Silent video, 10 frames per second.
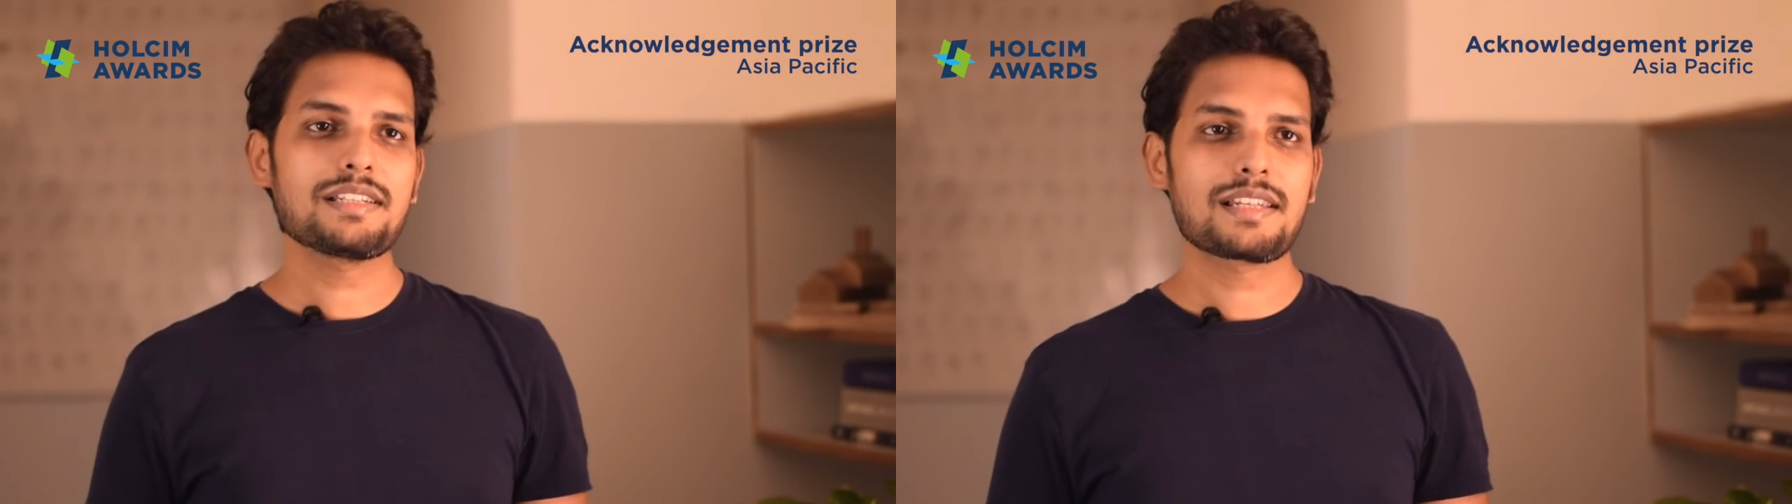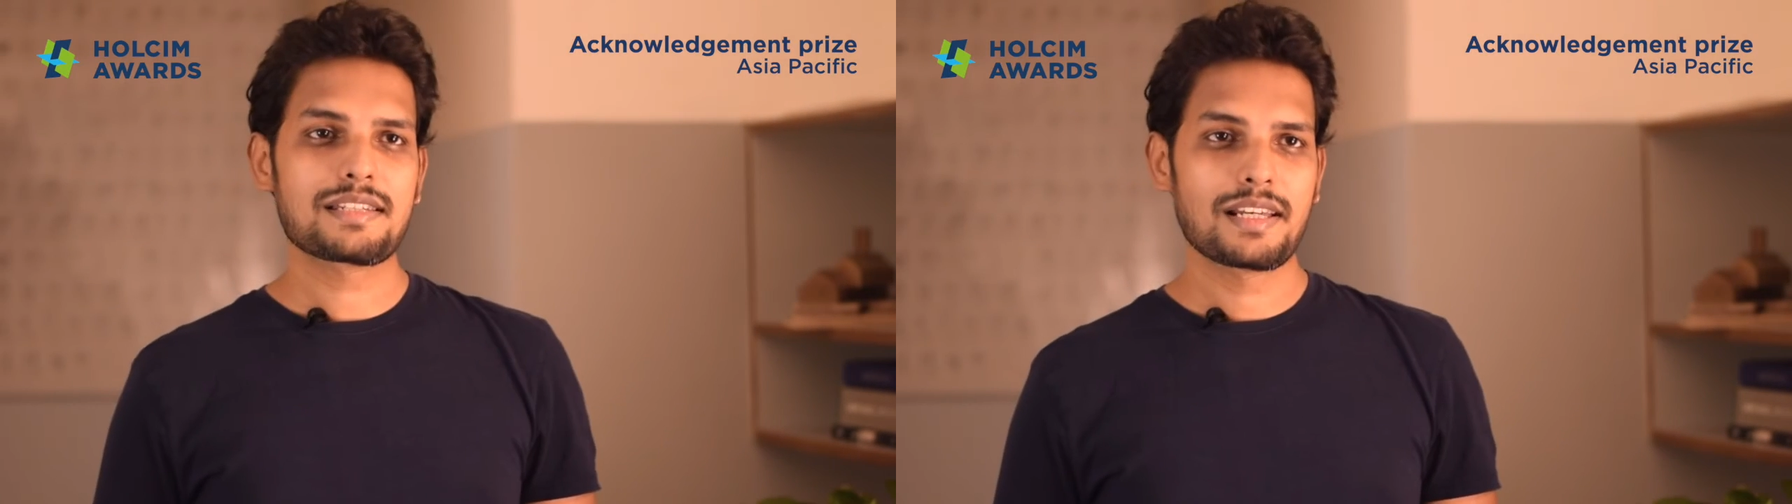is
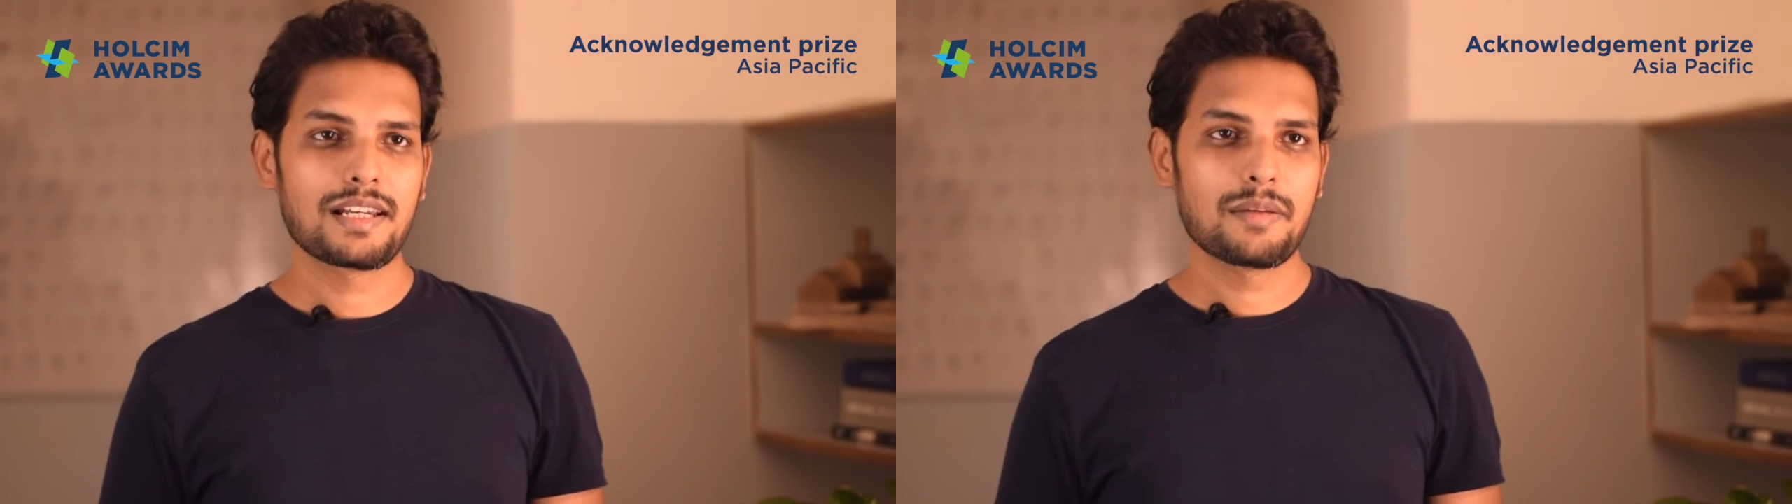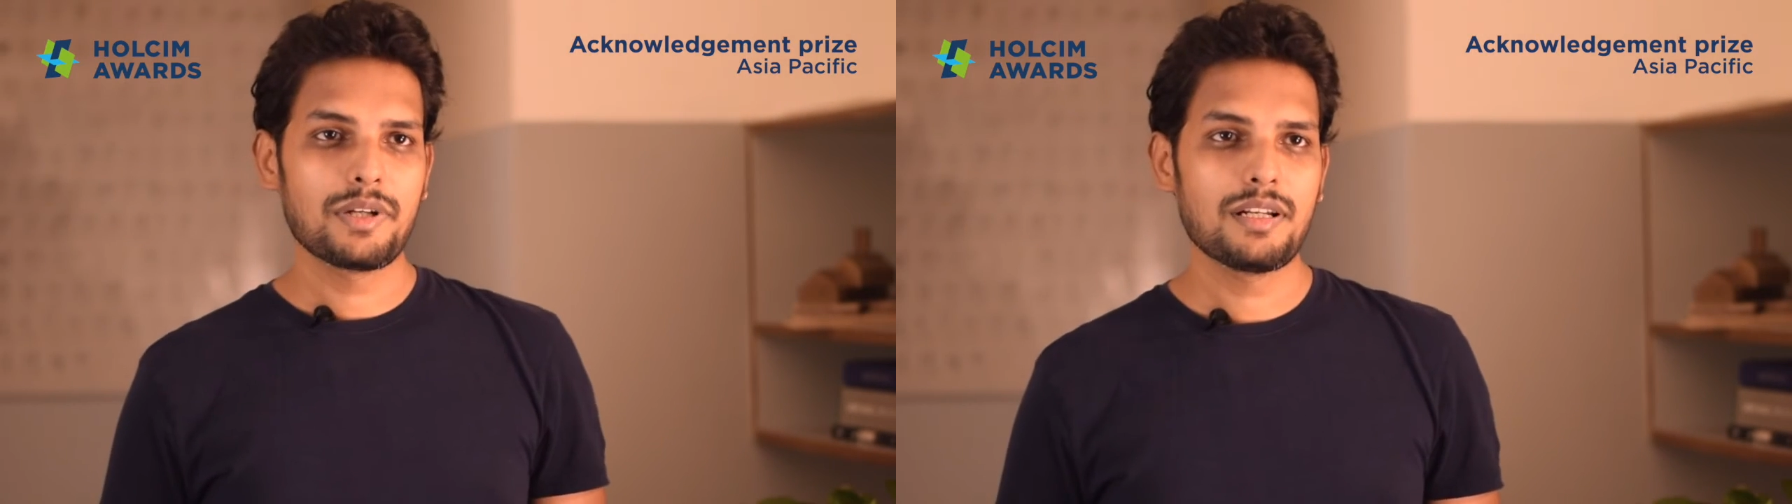
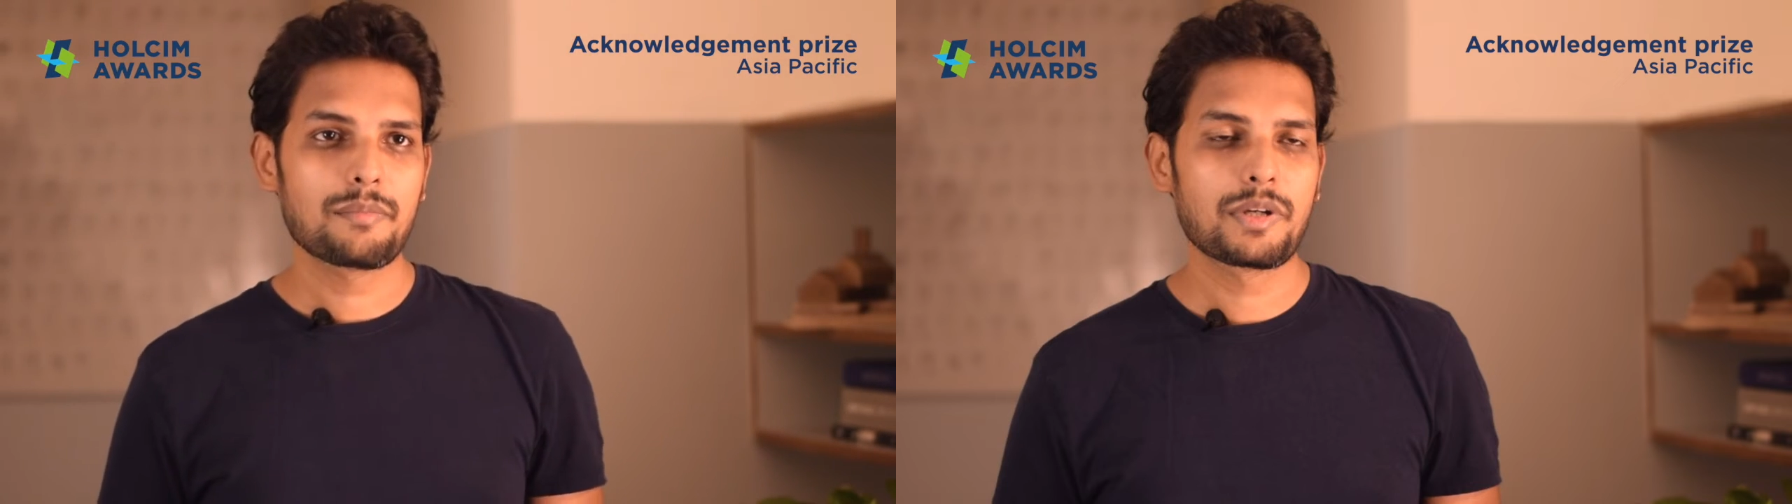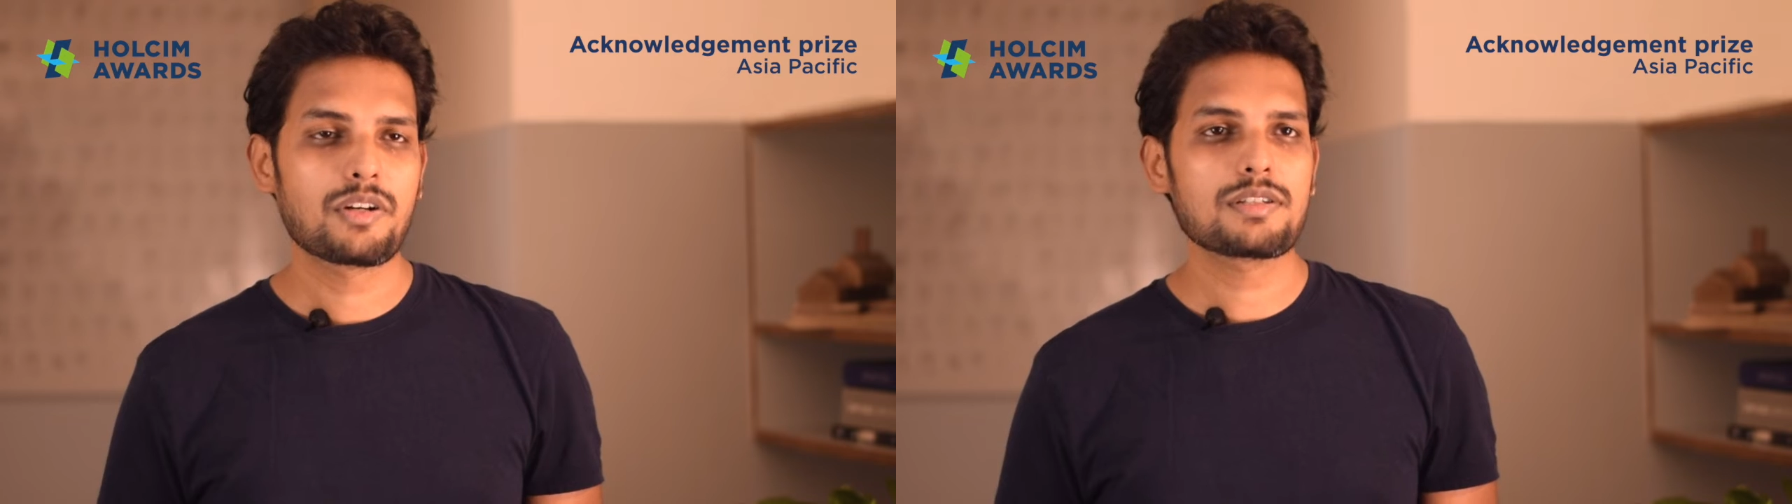sustainable
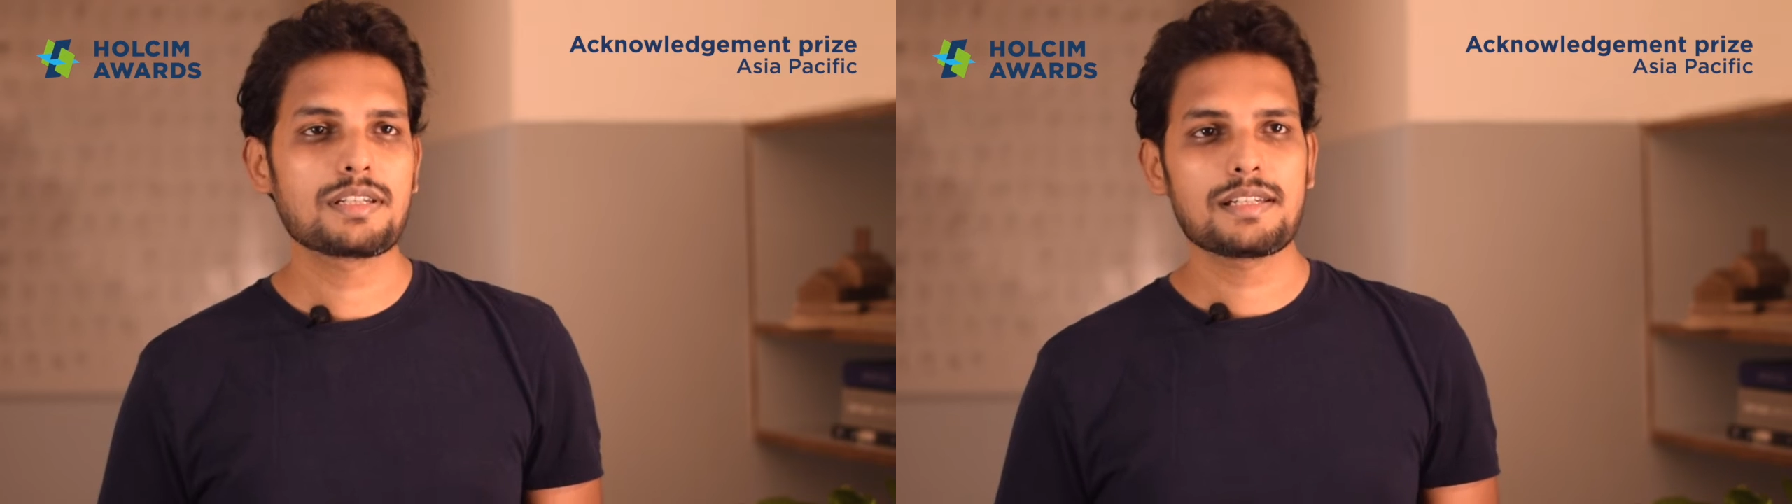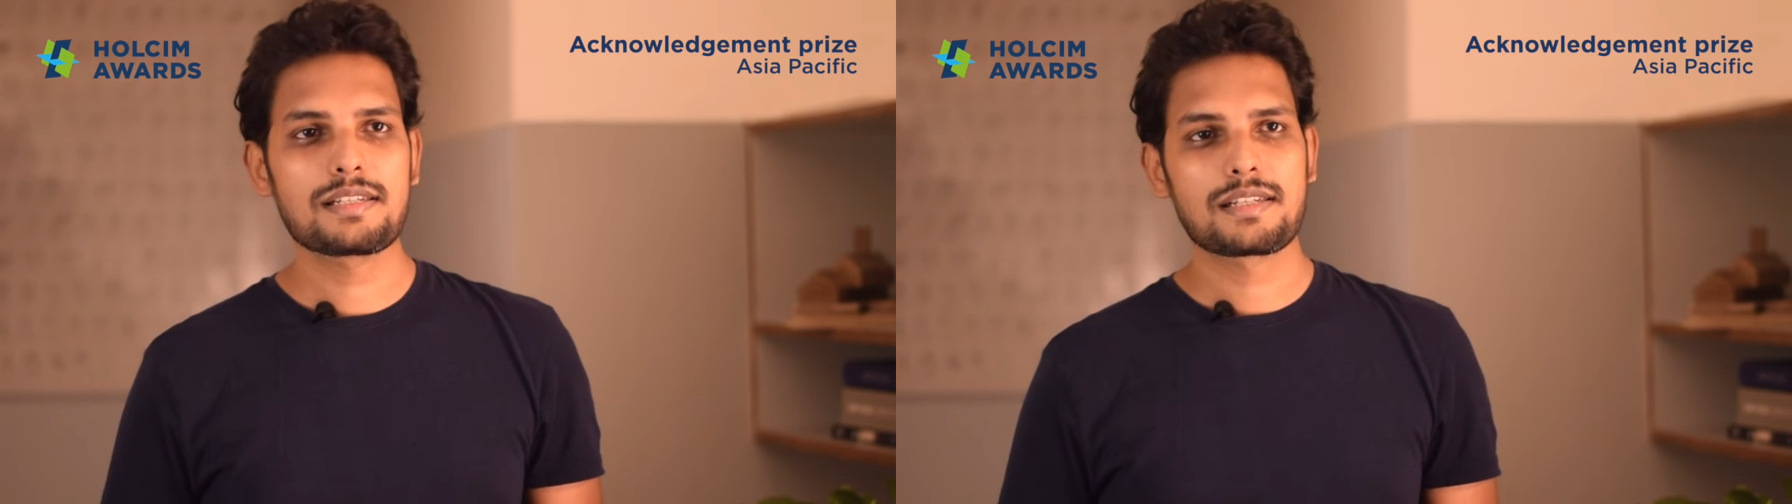because it
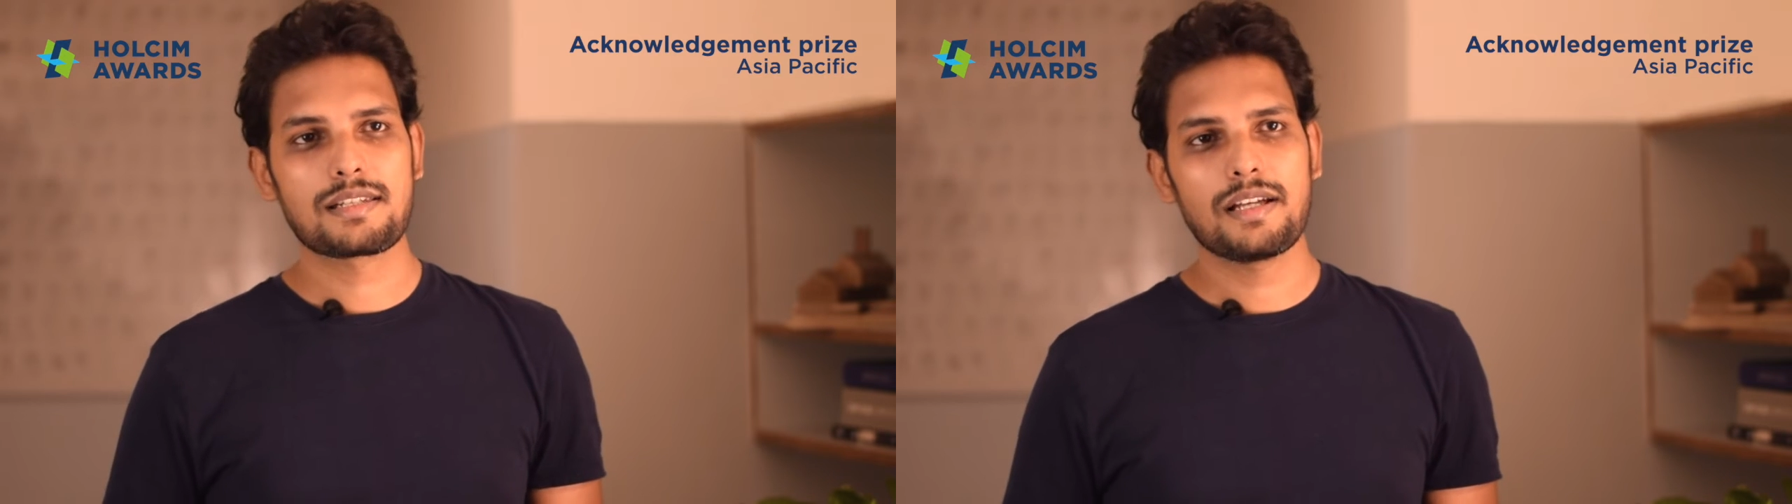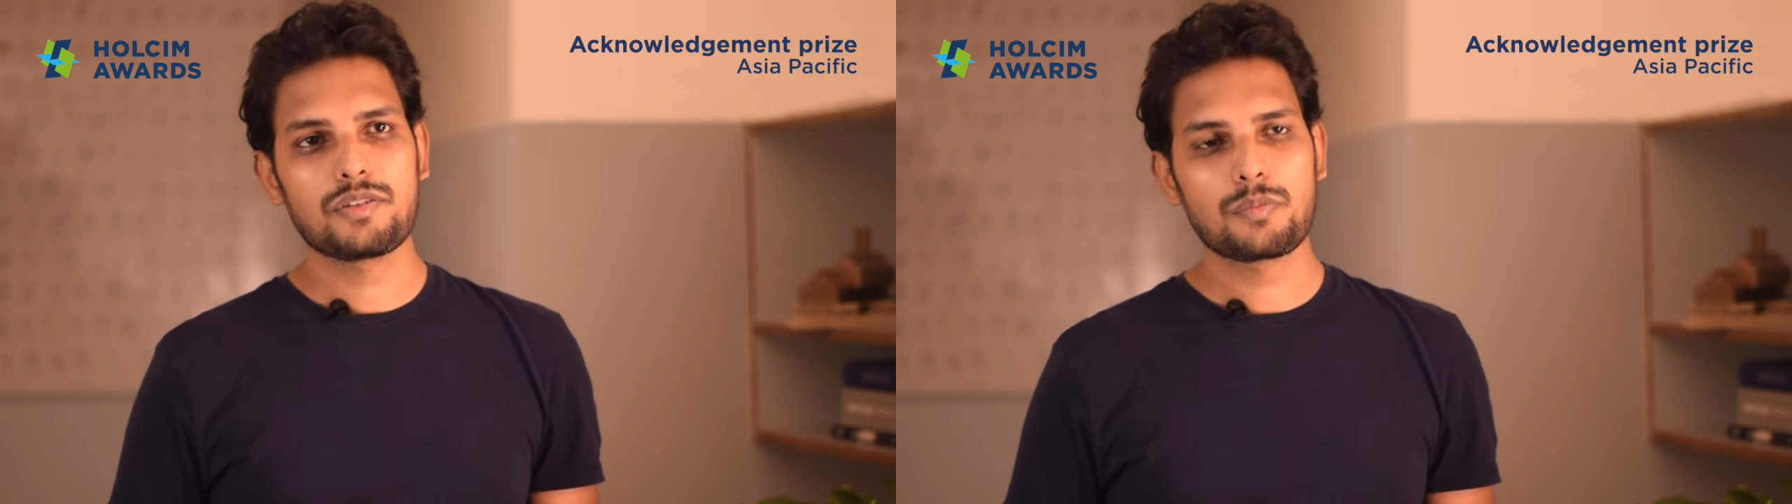is designed to